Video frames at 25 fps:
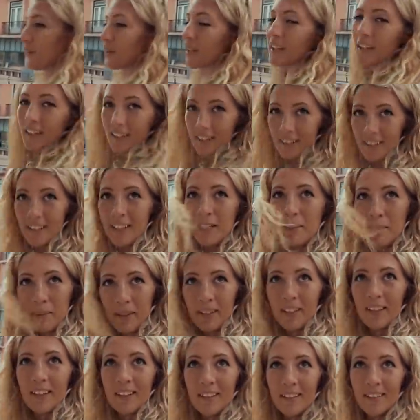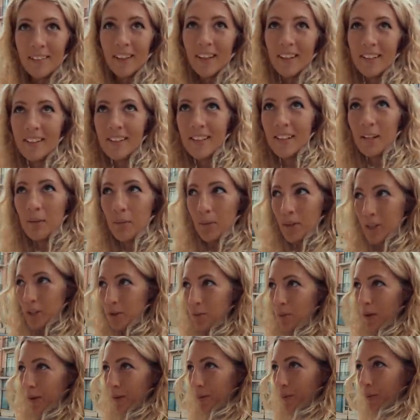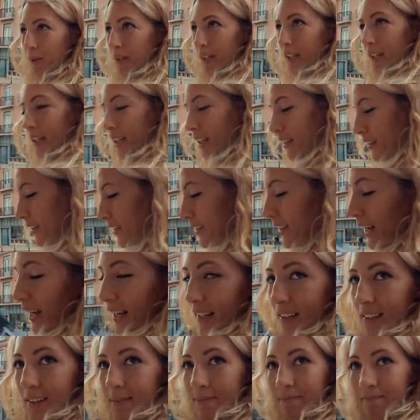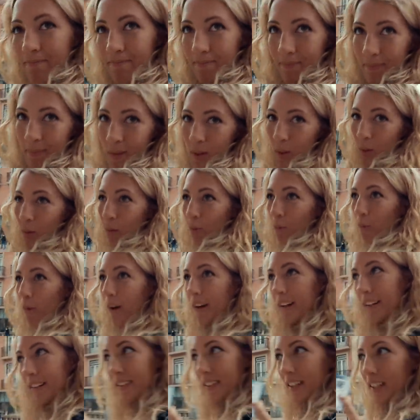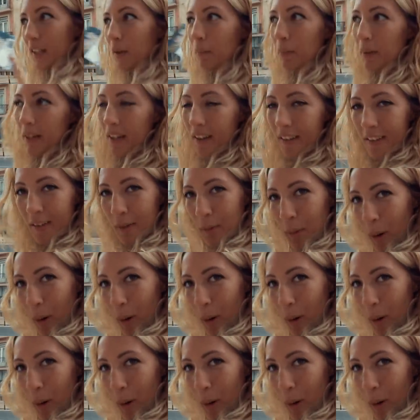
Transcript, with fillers: We're gonna sleep on it and see which one we decide. What is gonna be on the